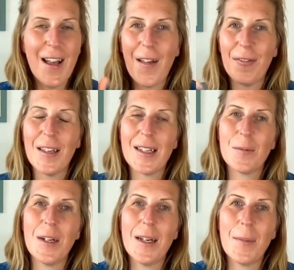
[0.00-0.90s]
And that's
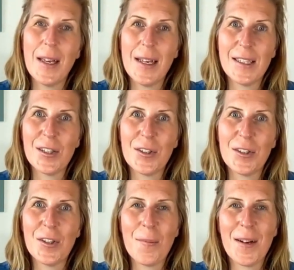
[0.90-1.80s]
what I'm here to
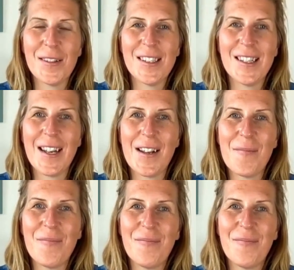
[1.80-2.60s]
talk to you about today.